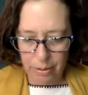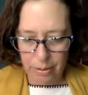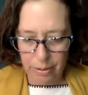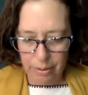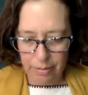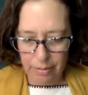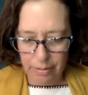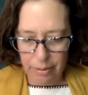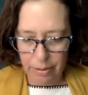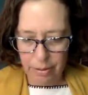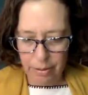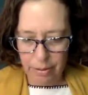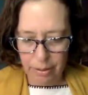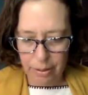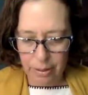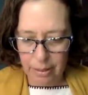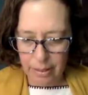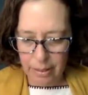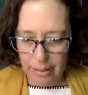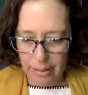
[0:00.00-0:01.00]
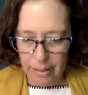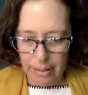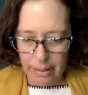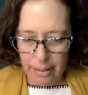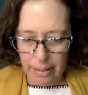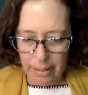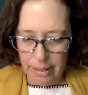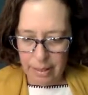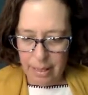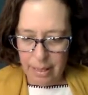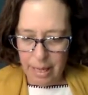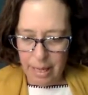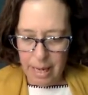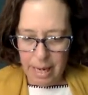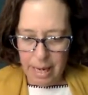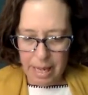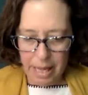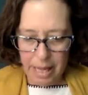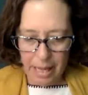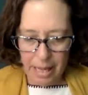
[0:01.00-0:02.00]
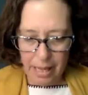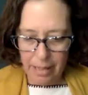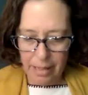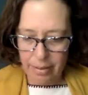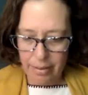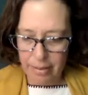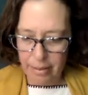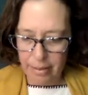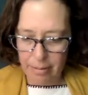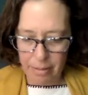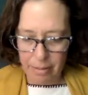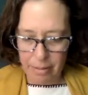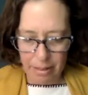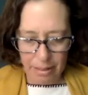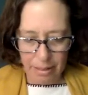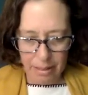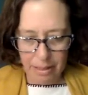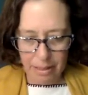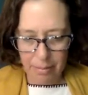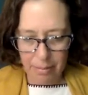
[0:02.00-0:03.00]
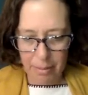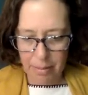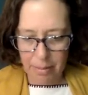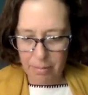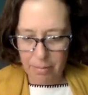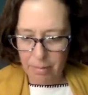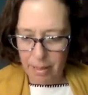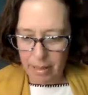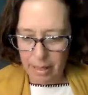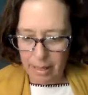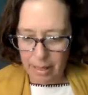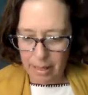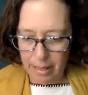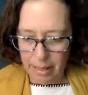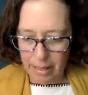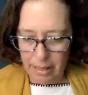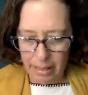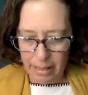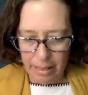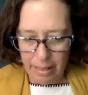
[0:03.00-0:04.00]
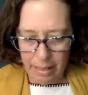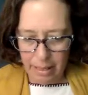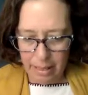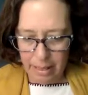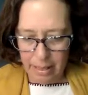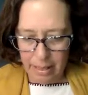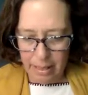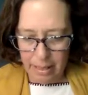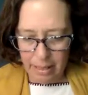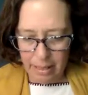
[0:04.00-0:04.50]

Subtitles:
If there's anything else that wants to be read.